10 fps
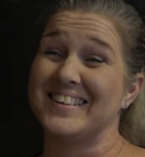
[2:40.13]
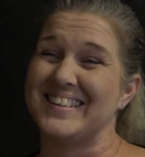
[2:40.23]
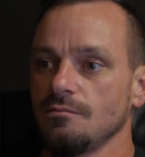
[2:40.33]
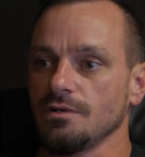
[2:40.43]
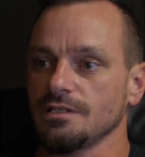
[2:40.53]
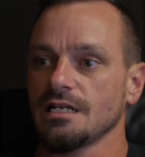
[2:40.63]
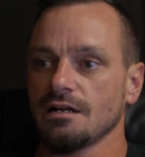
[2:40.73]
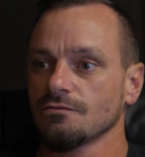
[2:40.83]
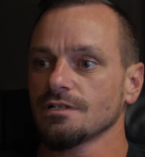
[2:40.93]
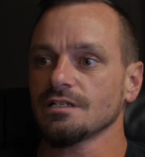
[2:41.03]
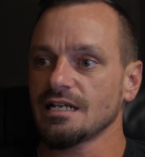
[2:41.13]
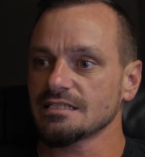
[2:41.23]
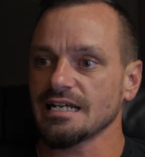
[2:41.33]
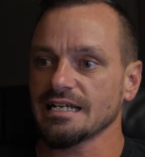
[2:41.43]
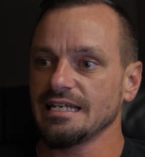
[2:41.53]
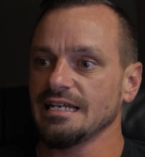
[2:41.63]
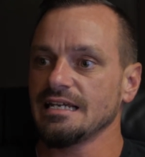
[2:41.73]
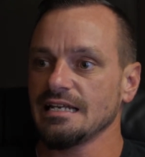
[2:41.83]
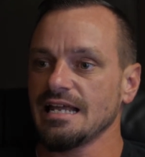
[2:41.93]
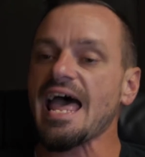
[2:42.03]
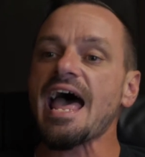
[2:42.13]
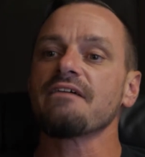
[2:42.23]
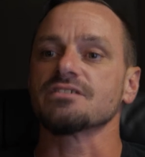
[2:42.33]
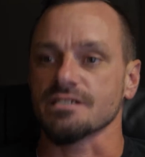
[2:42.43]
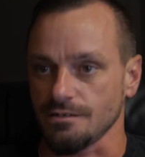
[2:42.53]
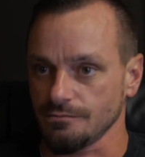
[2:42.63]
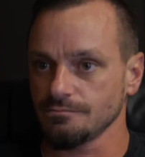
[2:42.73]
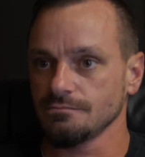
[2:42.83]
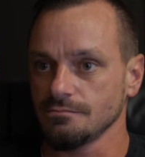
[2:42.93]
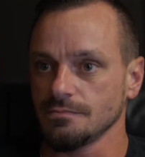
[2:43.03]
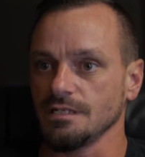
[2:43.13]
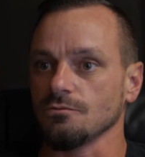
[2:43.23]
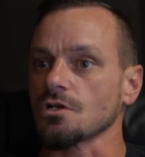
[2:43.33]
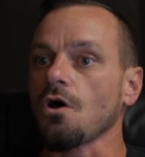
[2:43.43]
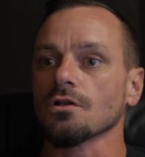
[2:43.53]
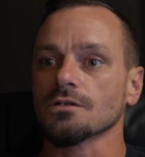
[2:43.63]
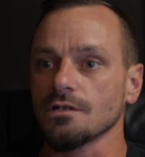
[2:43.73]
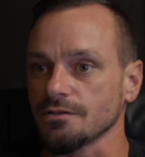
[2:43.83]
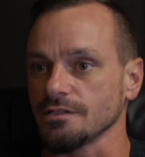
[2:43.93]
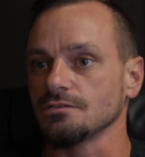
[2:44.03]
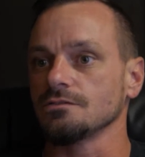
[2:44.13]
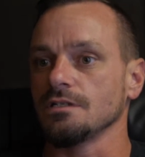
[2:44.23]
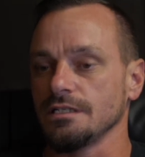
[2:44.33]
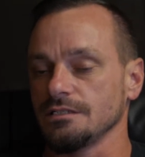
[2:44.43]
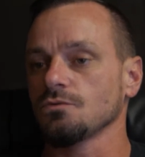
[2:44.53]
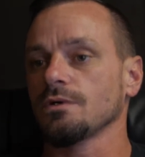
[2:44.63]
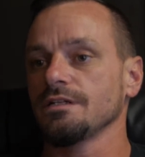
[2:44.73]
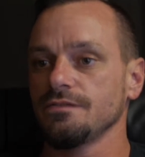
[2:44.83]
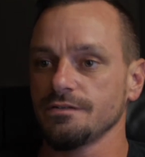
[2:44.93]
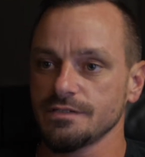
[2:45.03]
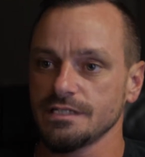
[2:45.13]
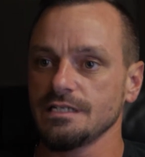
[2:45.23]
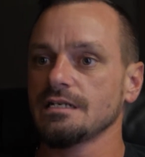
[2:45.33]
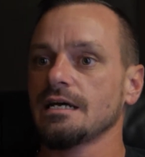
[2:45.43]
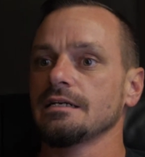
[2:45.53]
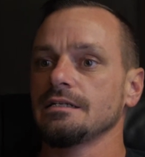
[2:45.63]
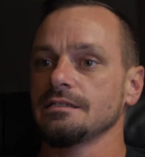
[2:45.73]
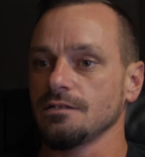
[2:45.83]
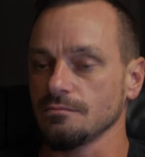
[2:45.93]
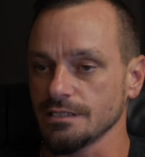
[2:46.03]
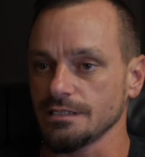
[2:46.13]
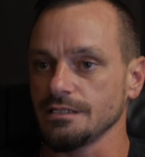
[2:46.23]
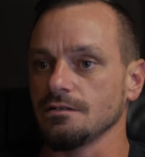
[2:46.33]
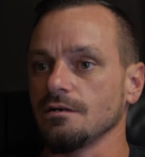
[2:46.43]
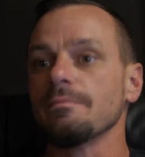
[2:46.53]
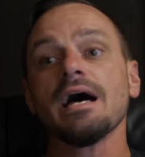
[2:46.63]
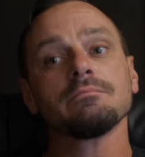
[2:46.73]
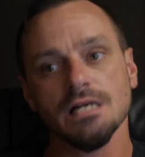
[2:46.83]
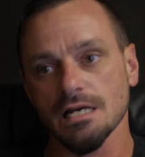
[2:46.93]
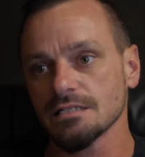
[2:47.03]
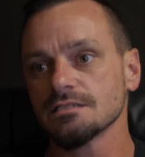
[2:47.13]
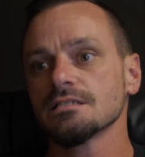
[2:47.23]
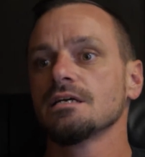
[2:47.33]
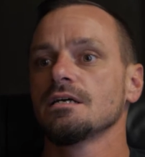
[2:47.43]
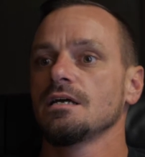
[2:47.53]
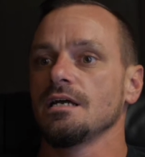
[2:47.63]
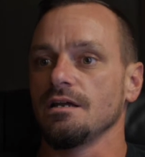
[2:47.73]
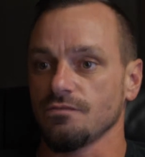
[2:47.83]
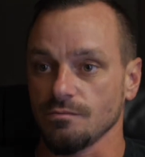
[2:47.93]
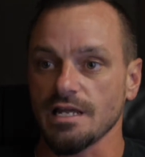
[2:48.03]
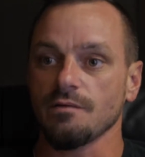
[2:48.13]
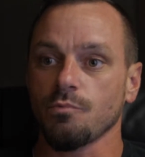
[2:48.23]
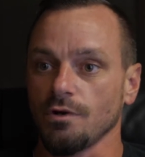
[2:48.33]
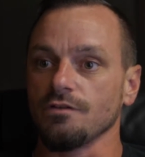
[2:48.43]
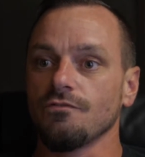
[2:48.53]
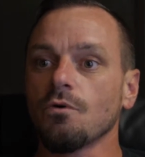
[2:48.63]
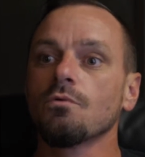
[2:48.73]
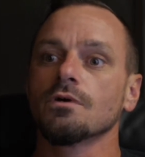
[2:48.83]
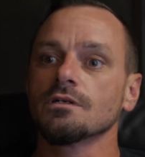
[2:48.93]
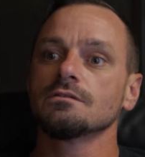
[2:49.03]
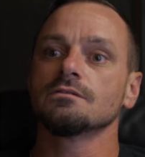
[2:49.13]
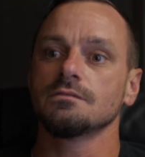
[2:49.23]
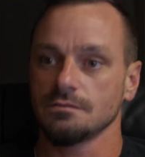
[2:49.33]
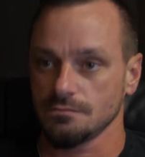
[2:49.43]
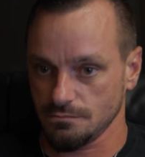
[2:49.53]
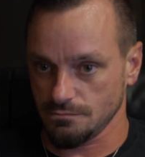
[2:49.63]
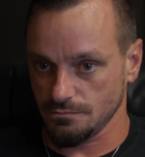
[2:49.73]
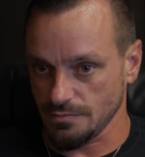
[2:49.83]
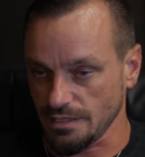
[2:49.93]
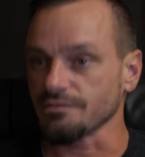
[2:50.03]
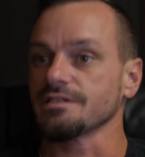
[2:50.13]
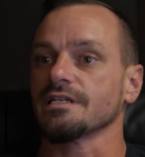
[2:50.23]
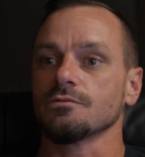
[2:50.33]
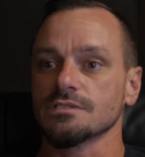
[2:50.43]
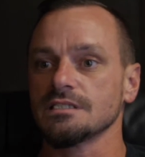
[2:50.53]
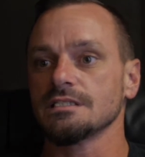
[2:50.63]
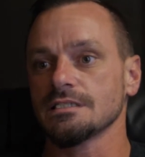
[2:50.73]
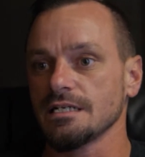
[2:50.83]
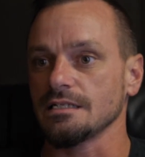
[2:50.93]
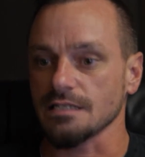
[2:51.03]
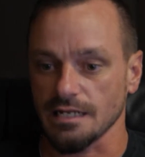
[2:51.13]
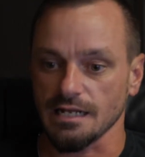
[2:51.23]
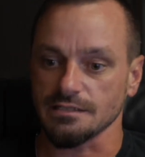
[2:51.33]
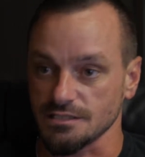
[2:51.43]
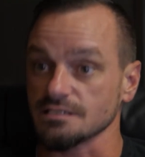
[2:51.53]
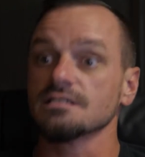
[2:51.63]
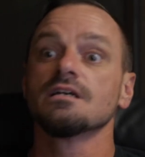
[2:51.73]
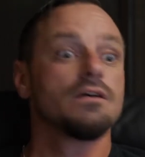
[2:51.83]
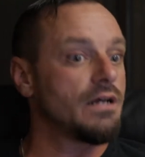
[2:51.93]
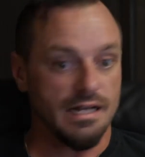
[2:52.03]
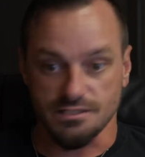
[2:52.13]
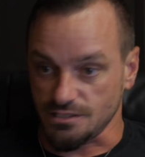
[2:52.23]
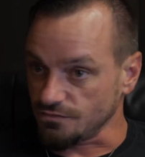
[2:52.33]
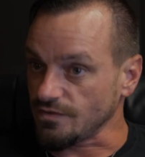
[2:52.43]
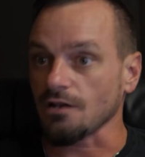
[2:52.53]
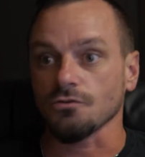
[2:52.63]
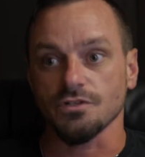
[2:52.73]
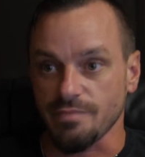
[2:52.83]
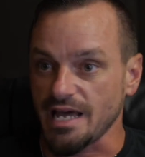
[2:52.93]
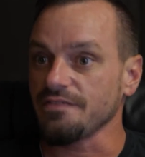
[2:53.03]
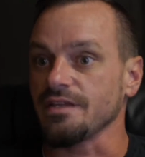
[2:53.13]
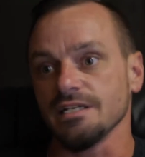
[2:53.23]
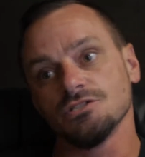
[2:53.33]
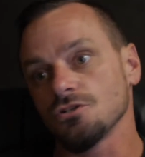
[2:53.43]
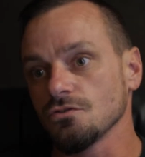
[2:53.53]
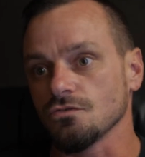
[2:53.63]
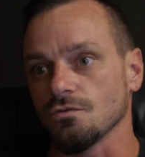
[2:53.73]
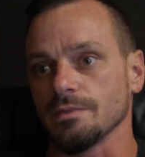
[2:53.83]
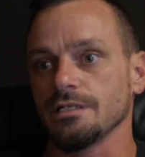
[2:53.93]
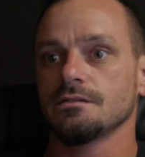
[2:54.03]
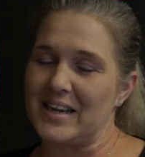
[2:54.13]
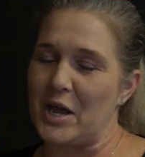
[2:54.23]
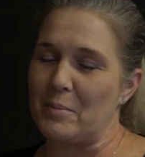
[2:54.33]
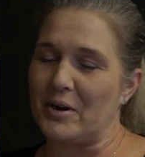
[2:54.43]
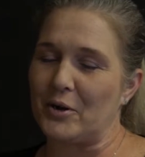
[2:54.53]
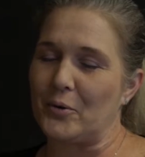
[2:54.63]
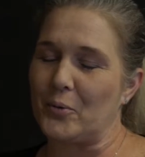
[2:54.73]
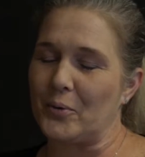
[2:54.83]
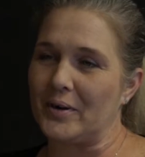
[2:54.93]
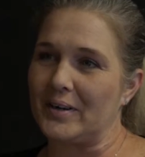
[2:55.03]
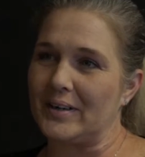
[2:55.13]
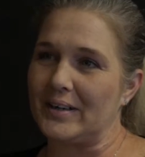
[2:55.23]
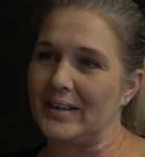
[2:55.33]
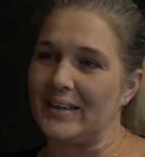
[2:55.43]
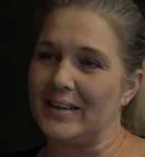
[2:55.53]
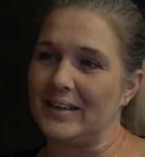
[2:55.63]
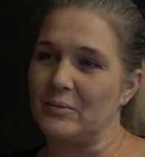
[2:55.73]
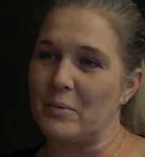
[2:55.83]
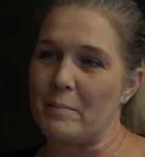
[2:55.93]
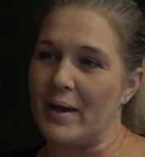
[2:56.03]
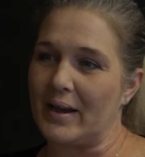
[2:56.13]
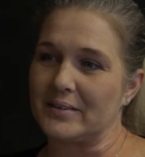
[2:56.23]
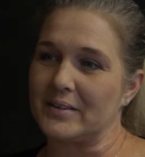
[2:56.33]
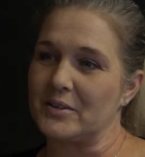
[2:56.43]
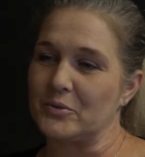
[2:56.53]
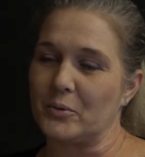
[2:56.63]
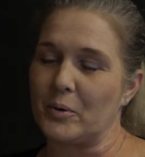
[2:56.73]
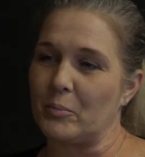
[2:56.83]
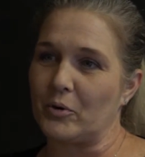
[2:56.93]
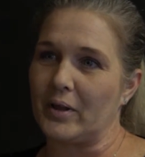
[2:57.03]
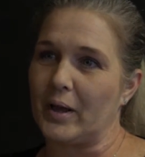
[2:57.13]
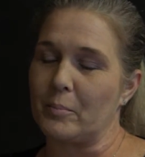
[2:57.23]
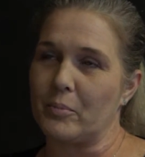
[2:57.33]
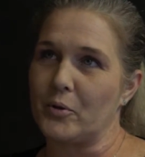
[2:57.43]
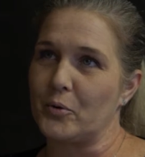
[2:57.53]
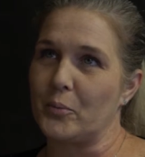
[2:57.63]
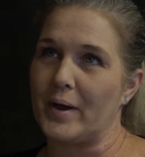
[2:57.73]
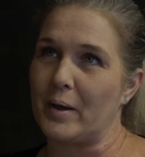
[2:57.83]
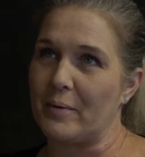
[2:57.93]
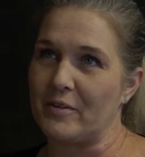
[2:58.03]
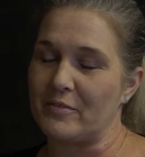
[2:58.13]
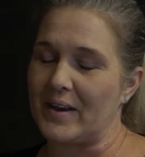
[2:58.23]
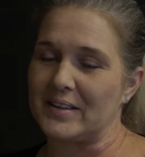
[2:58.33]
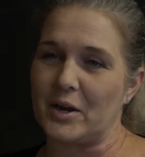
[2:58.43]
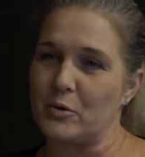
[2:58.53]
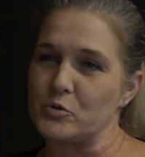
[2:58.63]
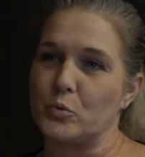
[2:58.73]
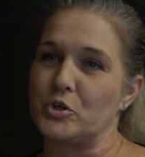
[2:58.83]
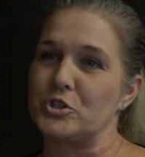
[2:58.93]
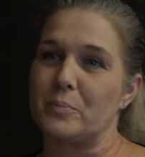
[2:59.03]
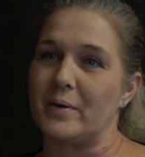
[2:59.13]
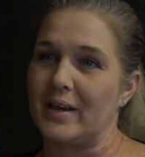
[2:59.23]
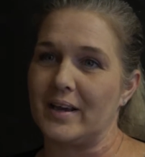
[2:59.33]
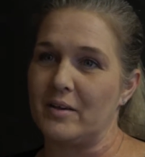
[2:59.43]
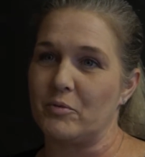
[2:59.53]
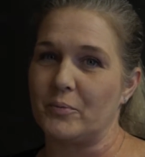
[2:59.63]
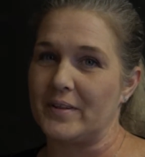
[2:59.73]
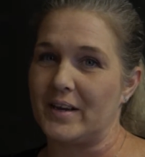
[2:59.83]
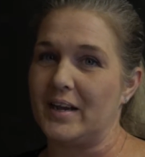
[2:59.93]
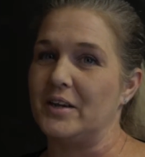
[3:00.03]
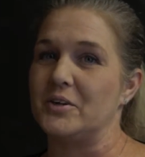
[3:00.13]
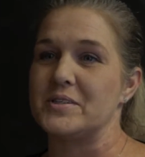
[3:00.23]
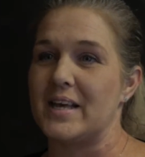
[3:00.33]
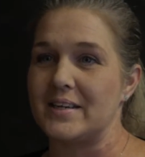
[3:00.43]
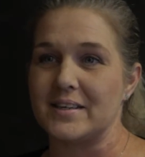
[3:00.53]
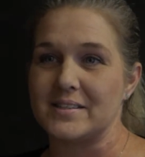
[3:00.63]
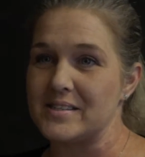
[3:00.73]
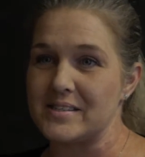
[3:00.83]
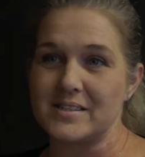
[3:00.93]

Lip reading: But then I realized I can't half step. It was all or nothing. In 2015, I ended up getting baptized, and from that point forward, everything was in His hands. I just followed the path that He chose for me. I came out of court and went back to the dorm. We're blown away by the fact that I was worshiping, even with an 8-year sentence.